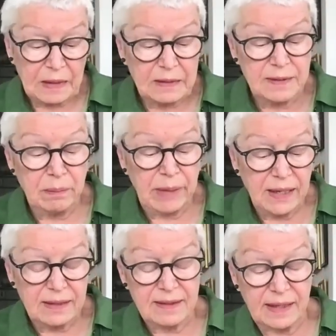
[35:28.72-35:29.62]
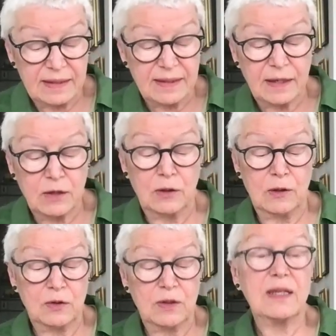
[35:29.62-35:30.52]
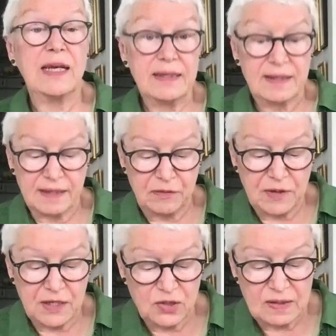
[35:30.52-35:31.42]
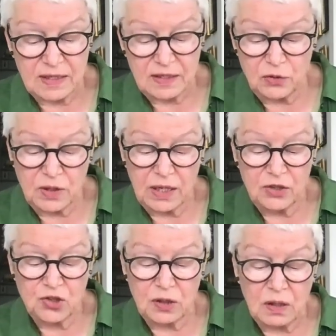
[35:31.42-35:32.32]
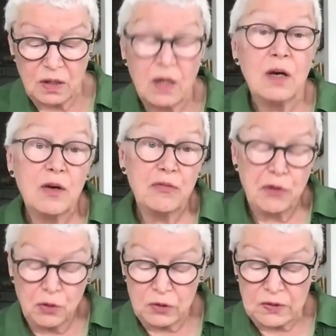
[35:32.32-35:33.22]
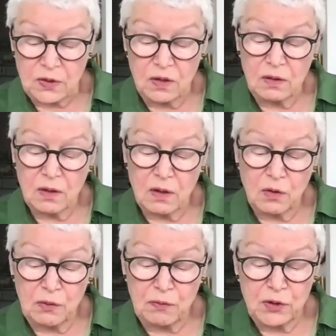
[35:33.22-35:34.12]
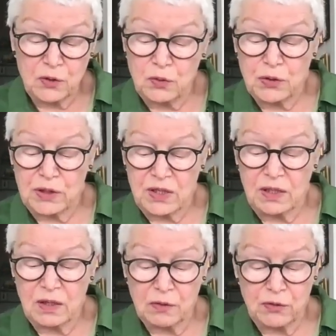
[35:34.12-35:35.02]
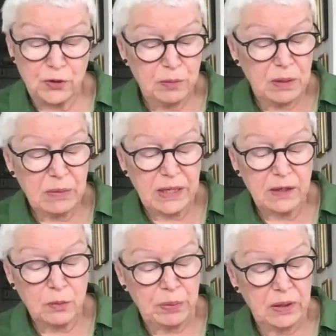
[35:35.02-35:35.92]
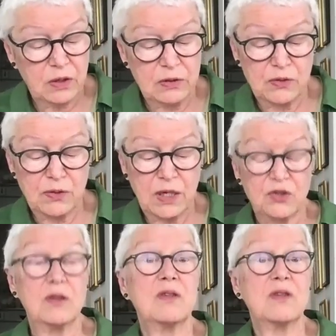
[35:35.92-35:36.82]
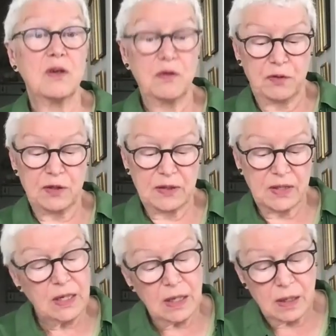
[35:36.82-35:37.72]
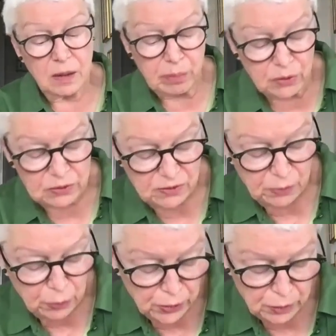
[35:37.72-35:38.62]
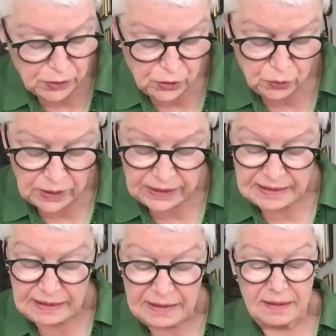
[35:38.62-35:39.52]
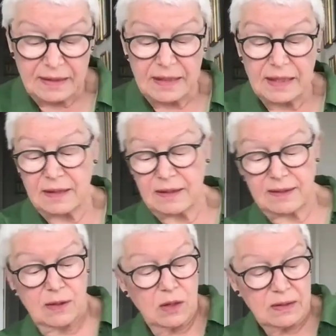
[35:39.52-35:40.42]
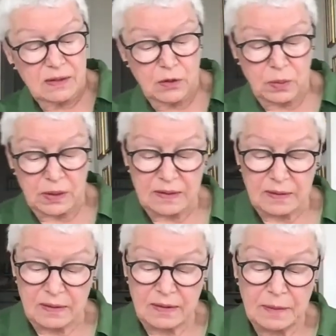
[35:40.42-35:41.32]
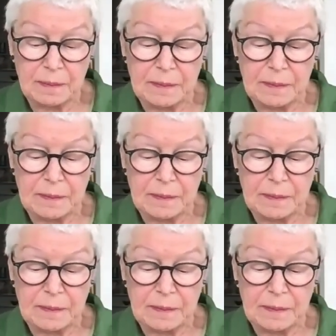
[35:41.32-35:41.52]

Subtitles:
demand anti-colonial, anti-fascist education focused on a long overdue critique of German myopic constructions of its post-World War II identity and its consequences.